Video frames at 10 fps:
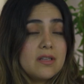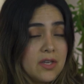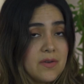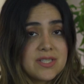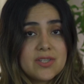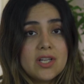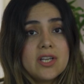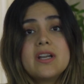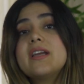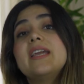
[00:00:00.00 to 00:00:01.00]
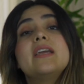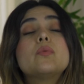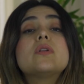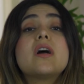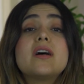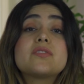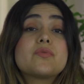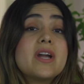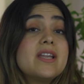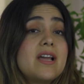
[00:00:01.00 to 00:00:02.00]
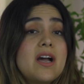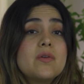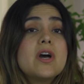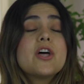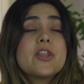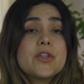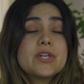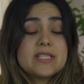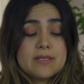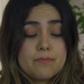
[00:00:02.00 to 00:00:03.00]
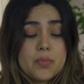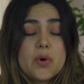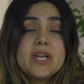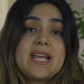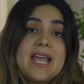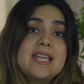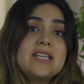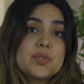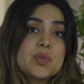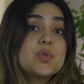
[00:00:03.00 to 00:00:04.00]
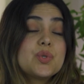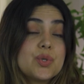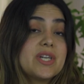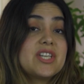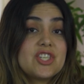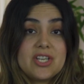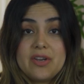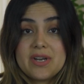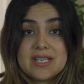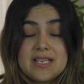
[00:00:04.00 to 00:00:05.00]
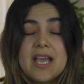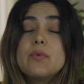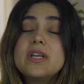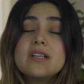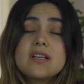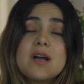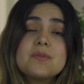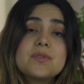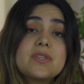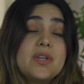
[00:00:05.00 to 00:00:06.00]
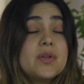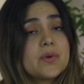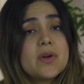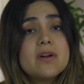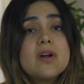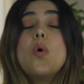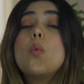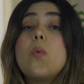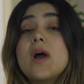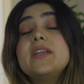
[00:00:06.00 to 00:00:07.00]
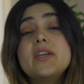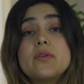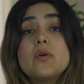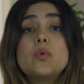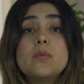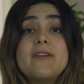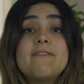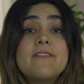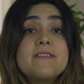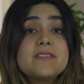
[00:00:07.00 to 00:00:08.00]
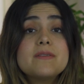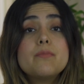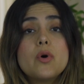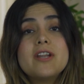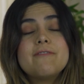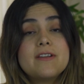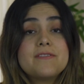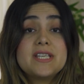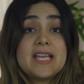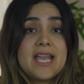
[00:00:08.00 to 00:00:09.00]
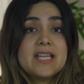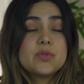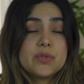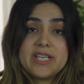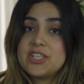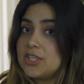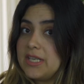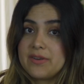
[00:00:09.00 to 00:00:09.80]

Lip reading: it will cost right now 13.82 Turkish liras. And when it comes to the euro, €1 will be 15.58 Turkish